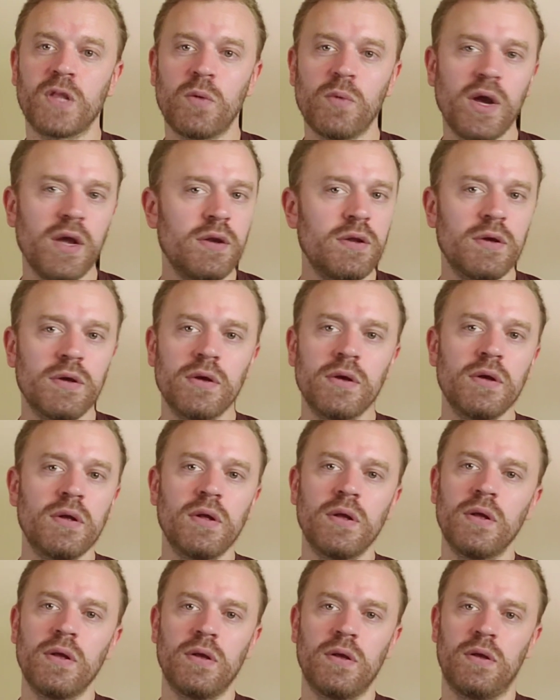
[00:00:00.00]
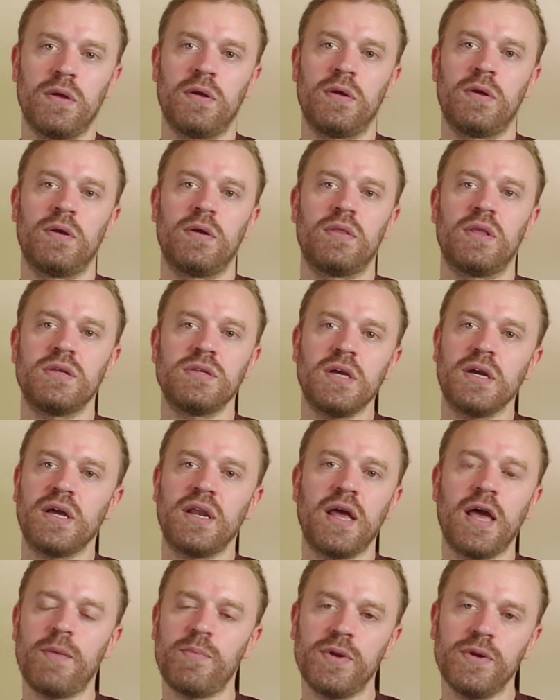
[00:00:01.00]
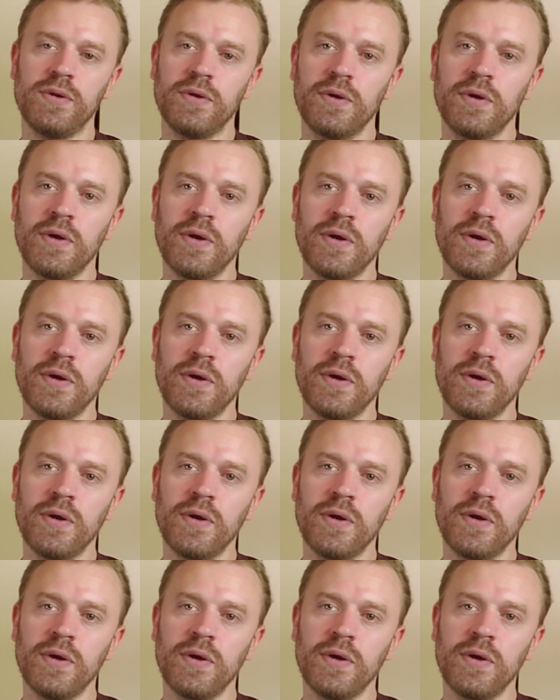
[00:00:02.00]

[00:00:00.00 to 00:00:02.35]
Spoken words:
right? That's not going to happen.